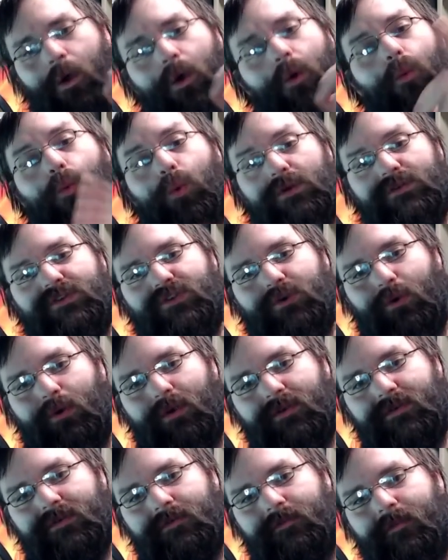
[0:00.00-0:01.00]
What's
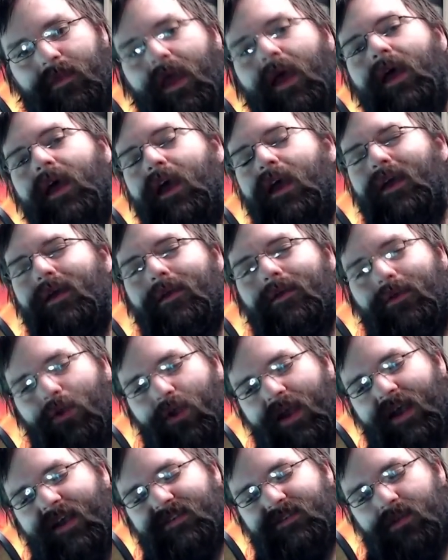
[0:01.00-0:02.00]
yours? You
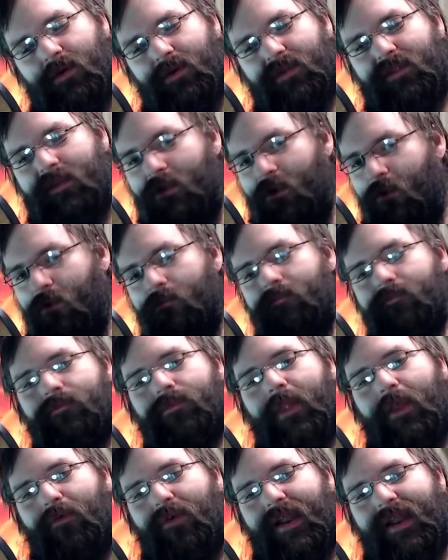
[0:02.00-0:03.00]
guys know what to do.
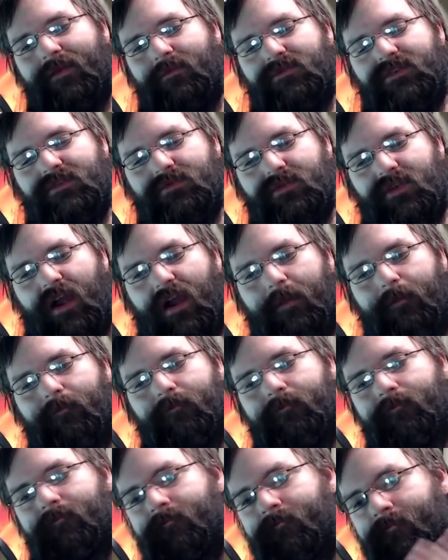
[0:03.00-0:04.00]
Rate it, subscribe.
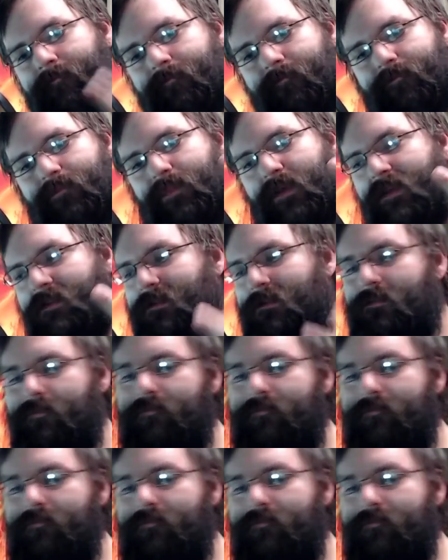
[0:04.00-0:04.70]
Peace.